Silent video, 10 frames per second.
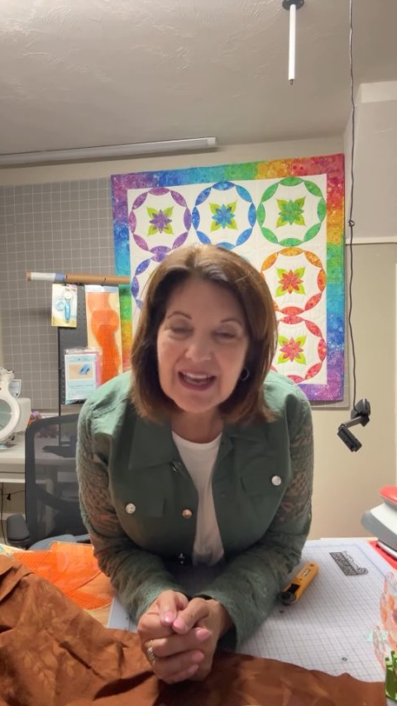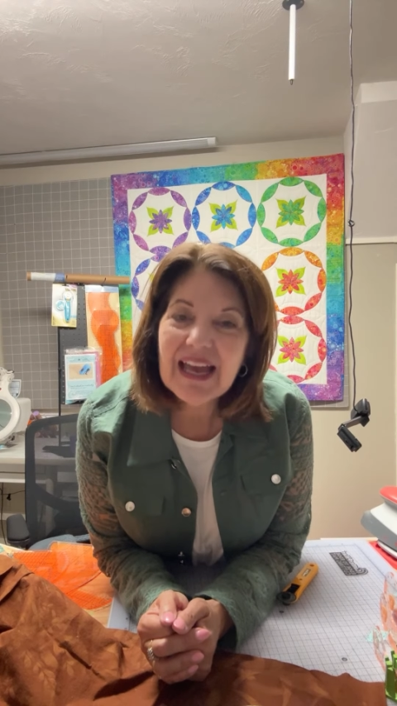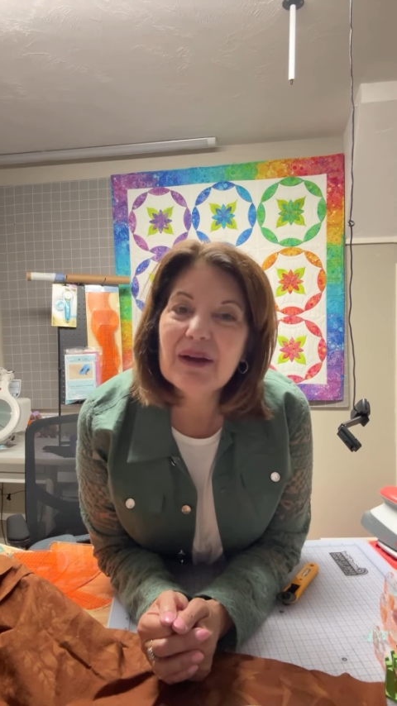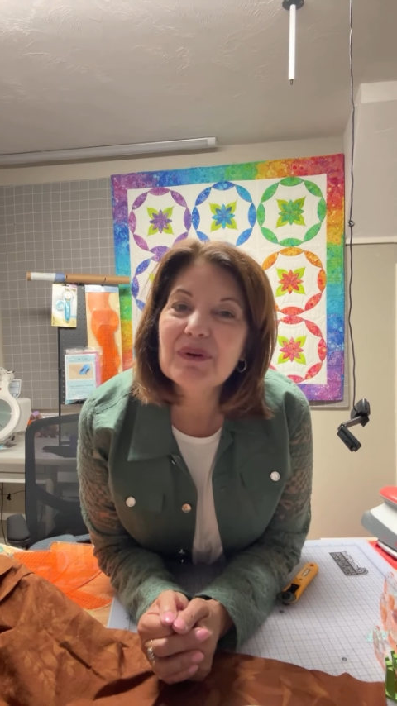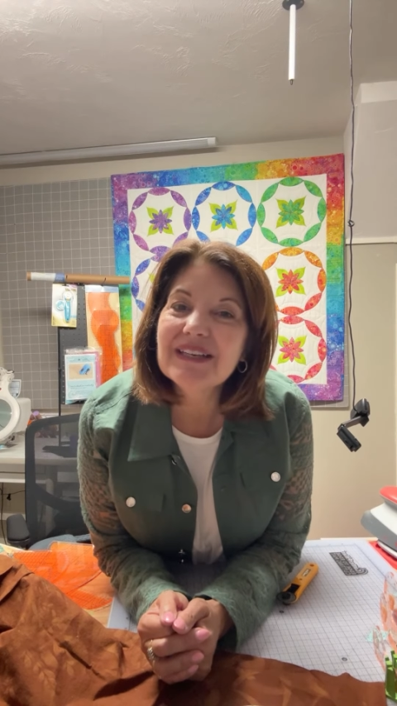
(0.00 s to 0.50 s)

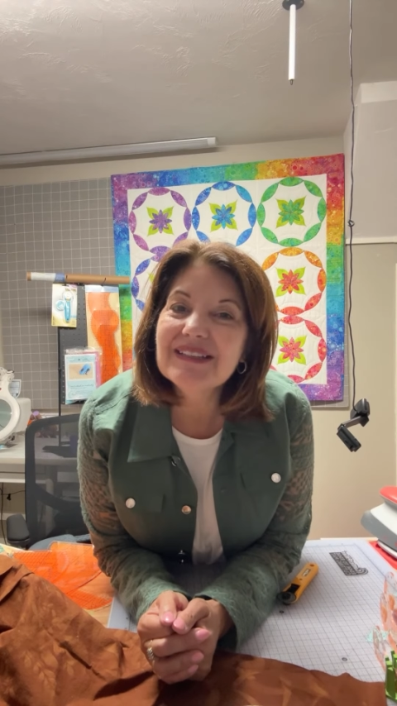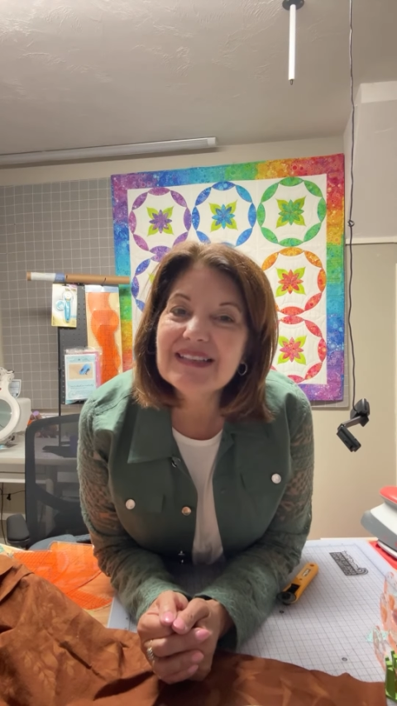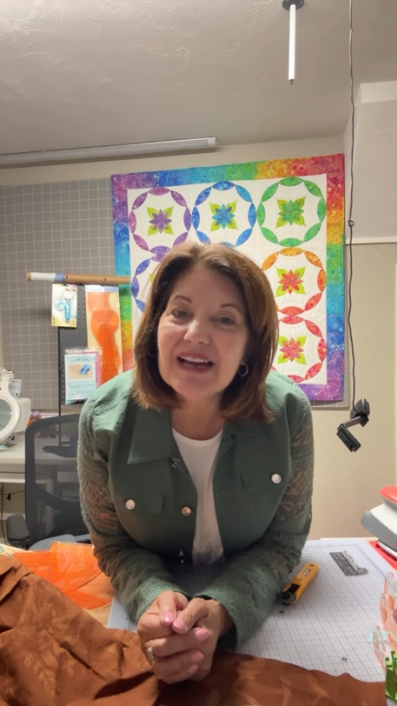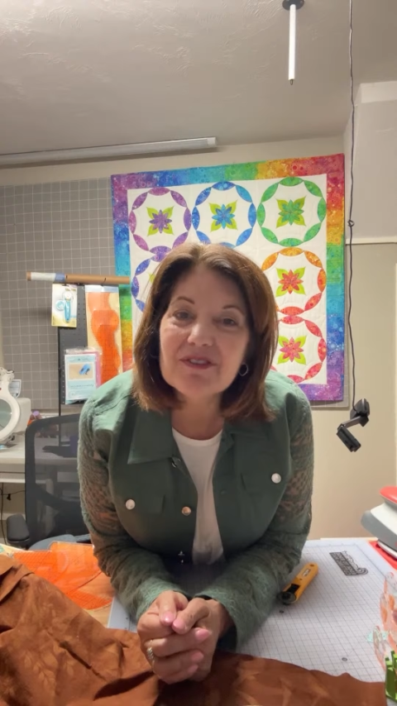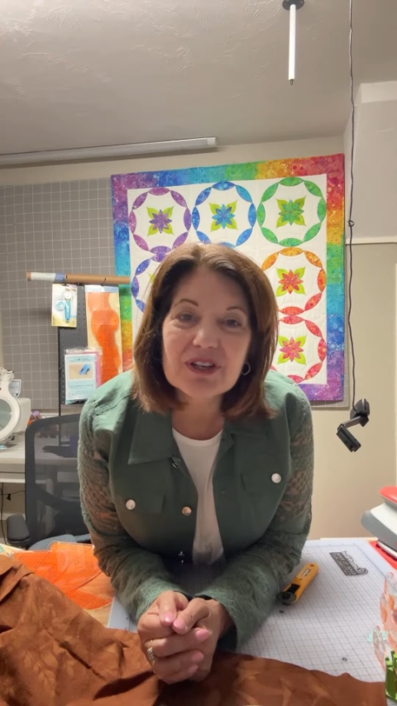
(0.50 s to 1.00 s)
and we
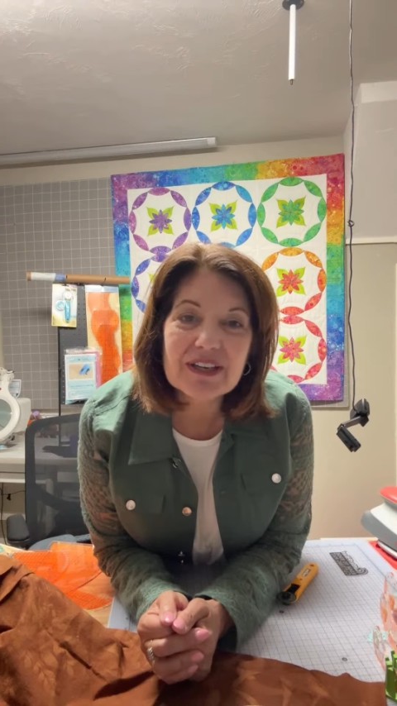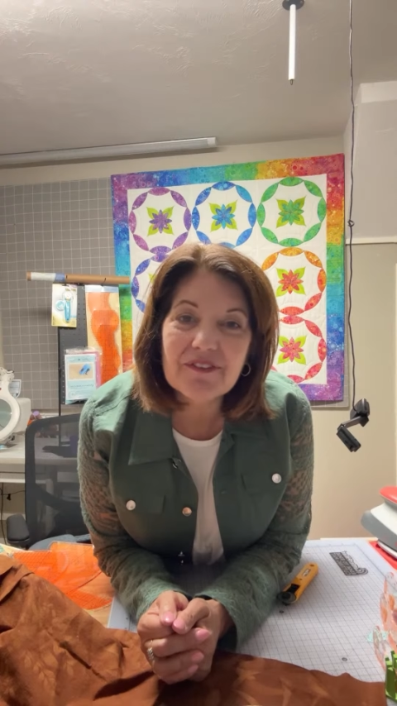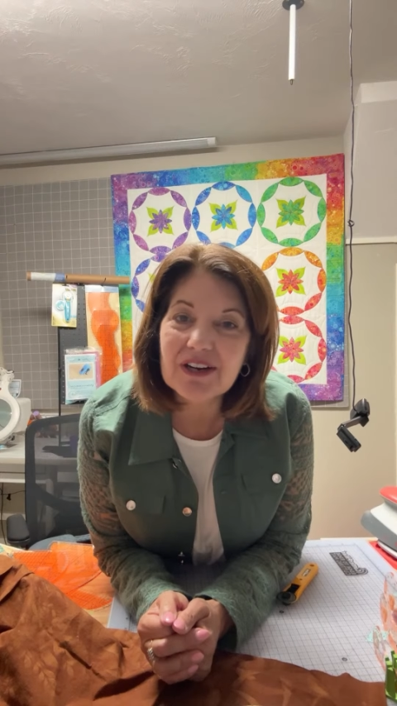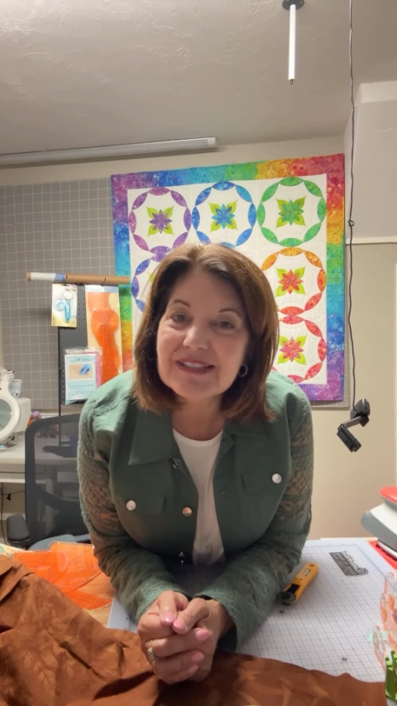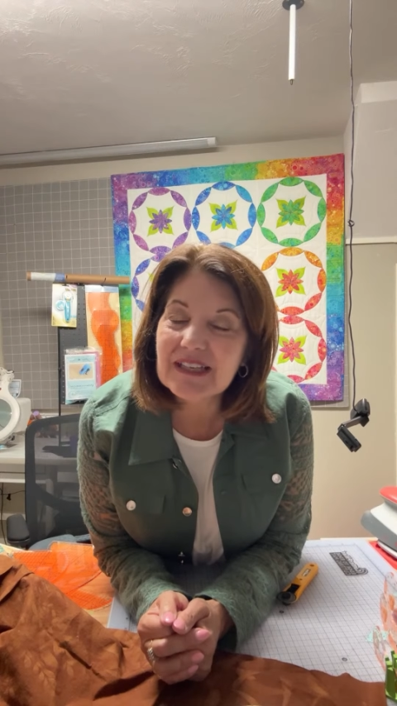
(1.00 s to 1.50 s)
never give
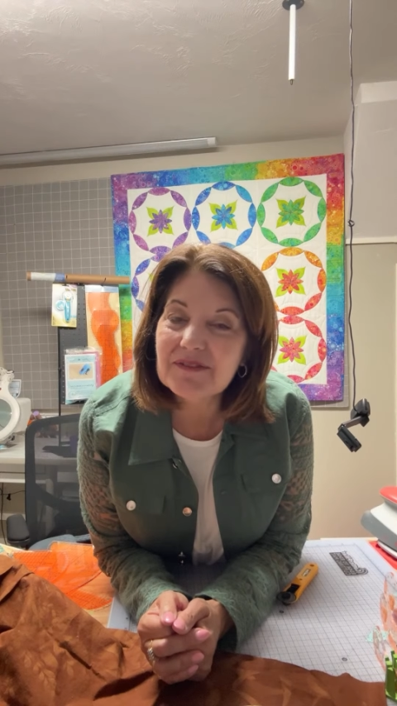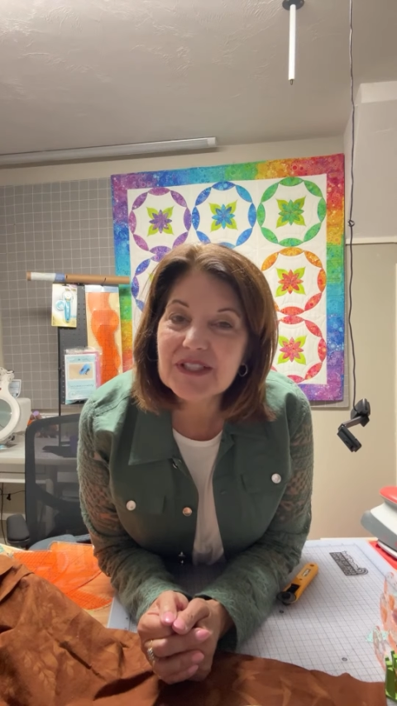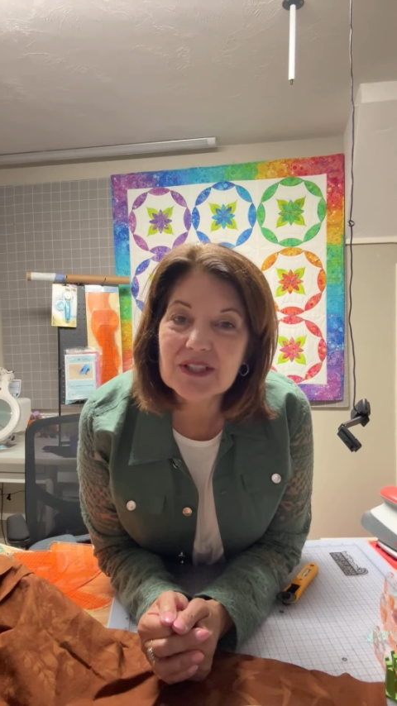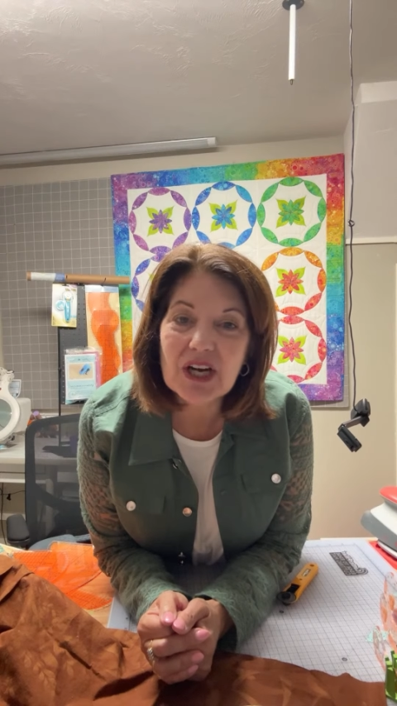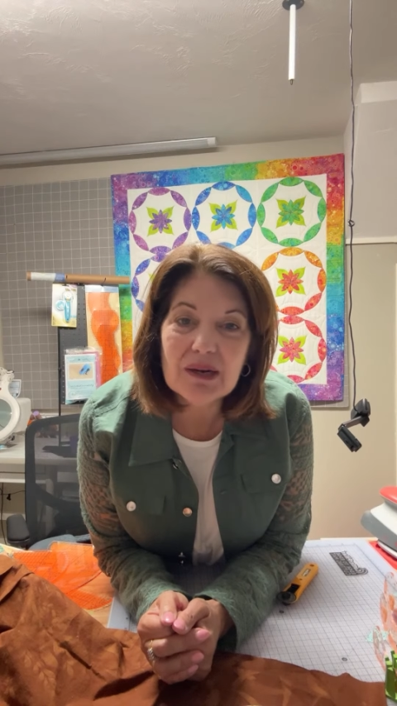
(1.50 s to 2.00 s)
ourselves a
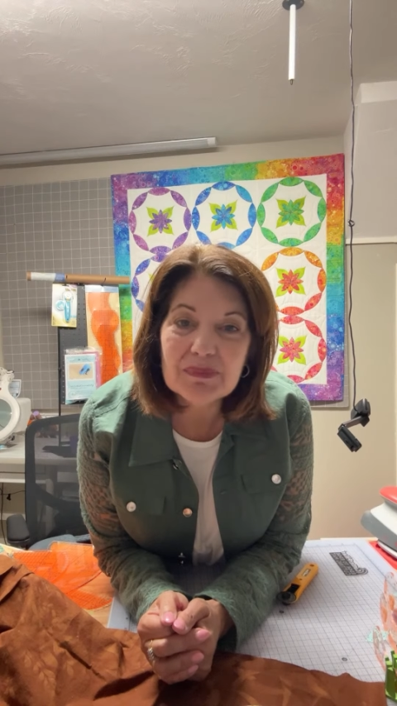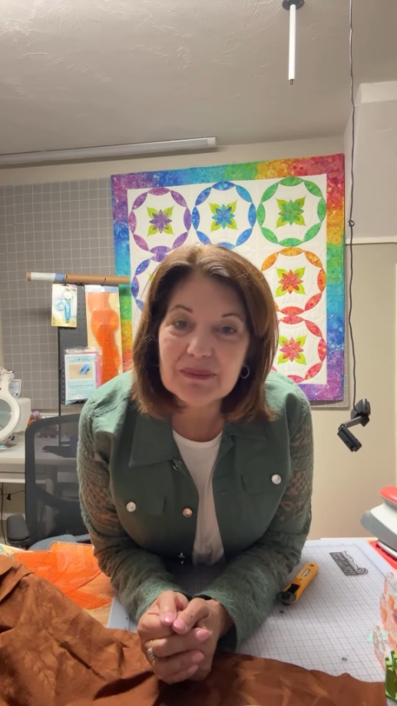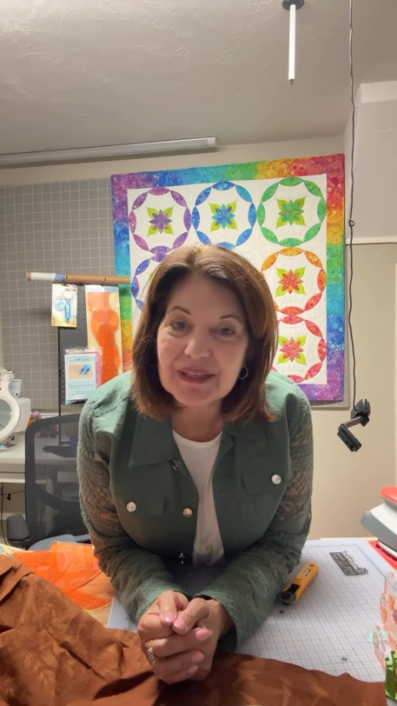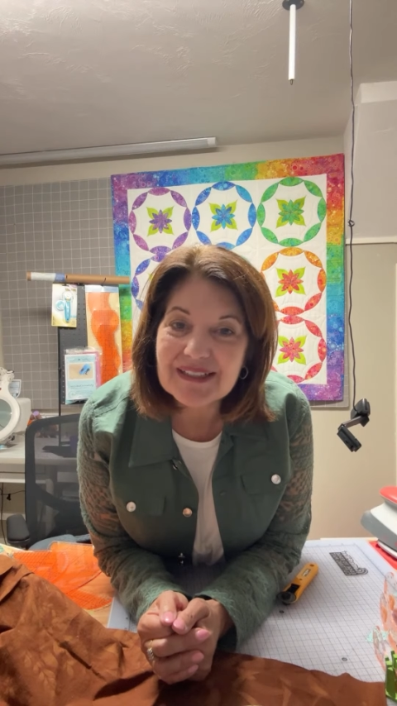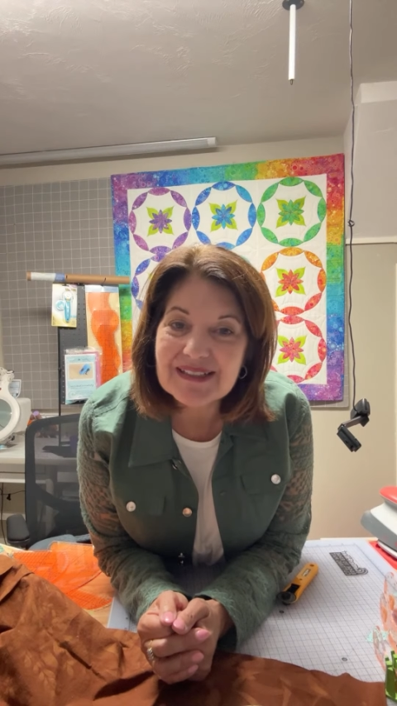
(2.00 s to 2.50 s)

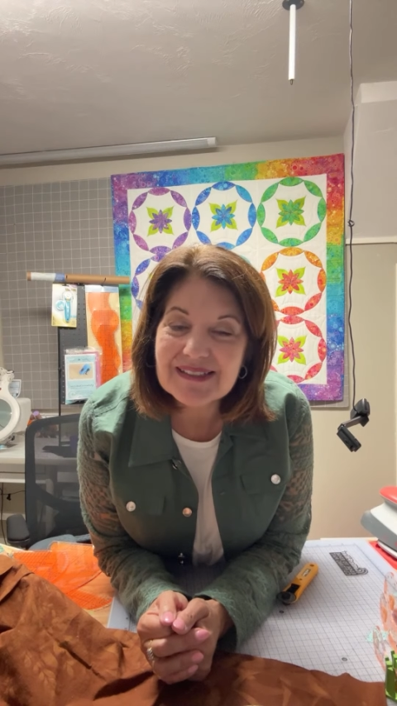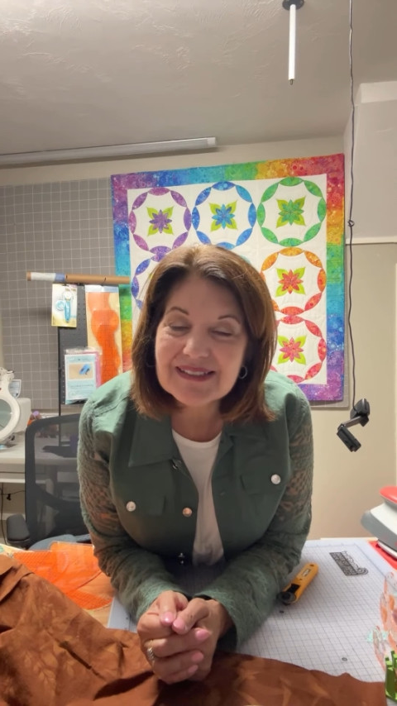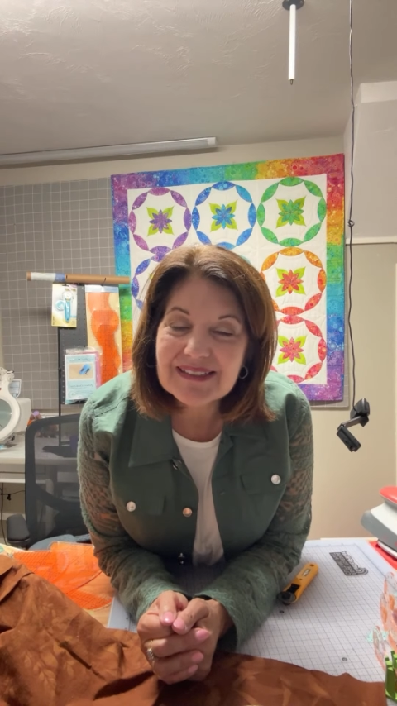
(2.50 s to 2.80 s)
compliment.